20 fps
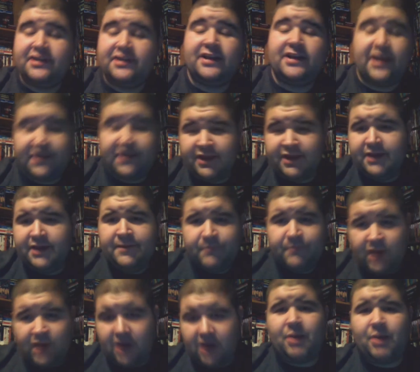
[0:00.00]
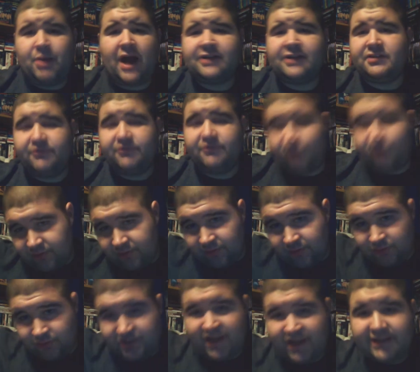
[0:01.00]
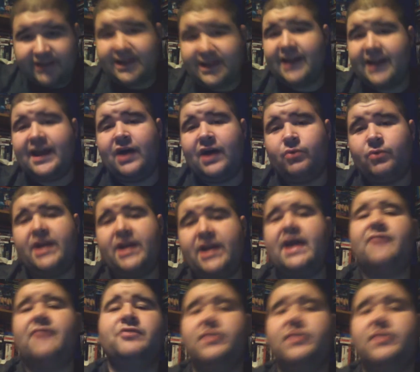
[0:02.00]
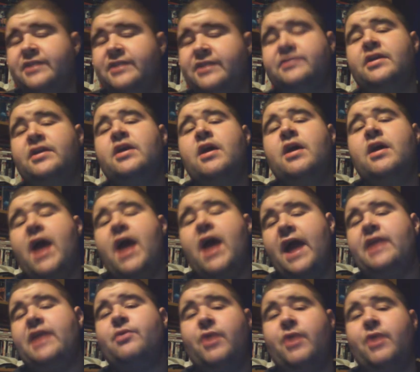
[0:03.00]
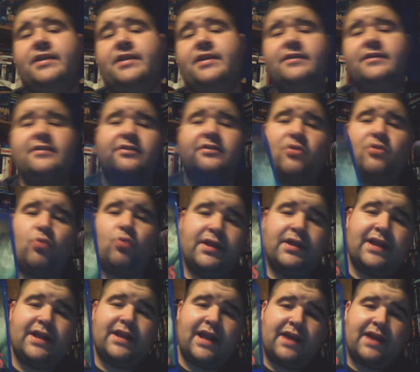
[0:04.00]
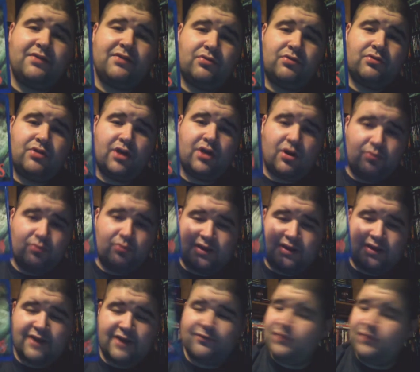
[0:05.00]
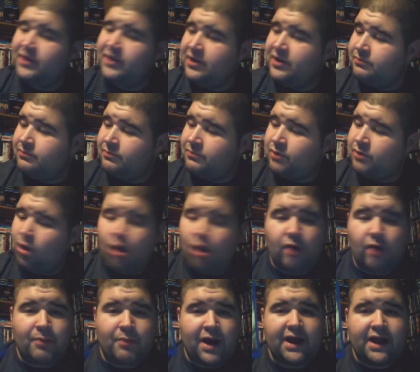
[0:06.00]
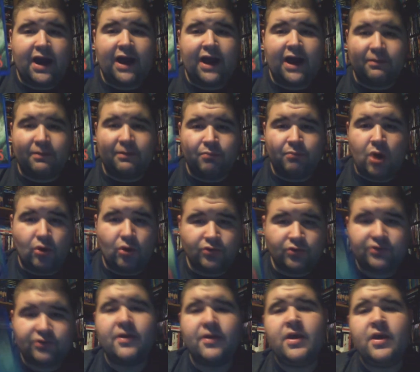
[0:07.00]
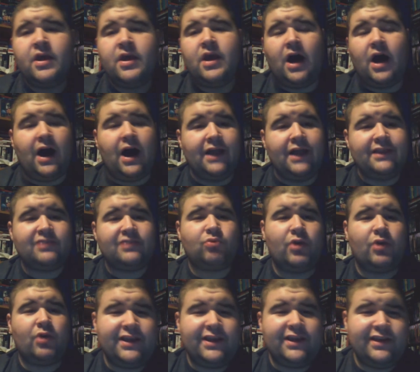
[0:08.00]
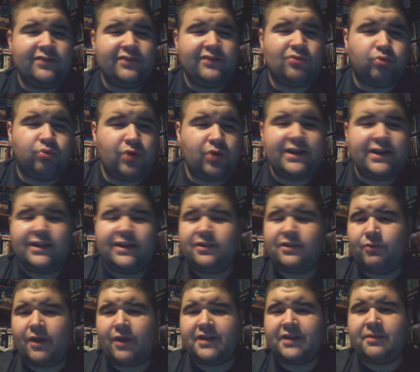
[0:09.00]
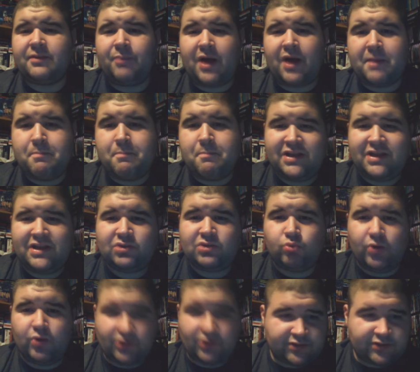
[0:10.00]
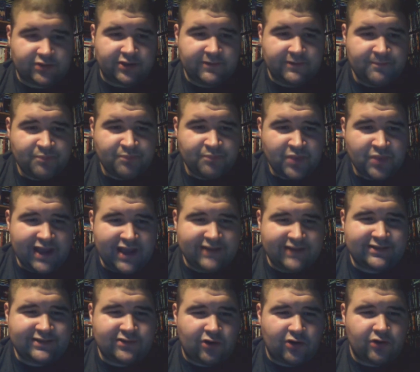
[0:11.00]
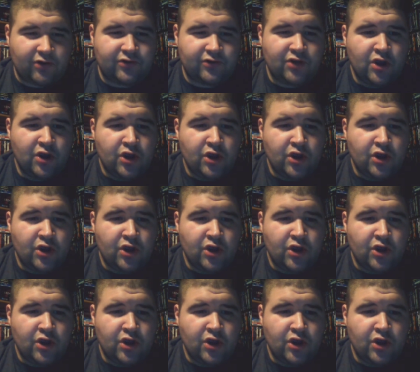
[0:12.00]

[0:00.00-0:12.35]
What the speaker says: did a unboxing for it, so check that out right after this. Anyway, this is the one that I, you know, definitely caught my eye the most. This one is written and directed by Mitch Wilson. It stars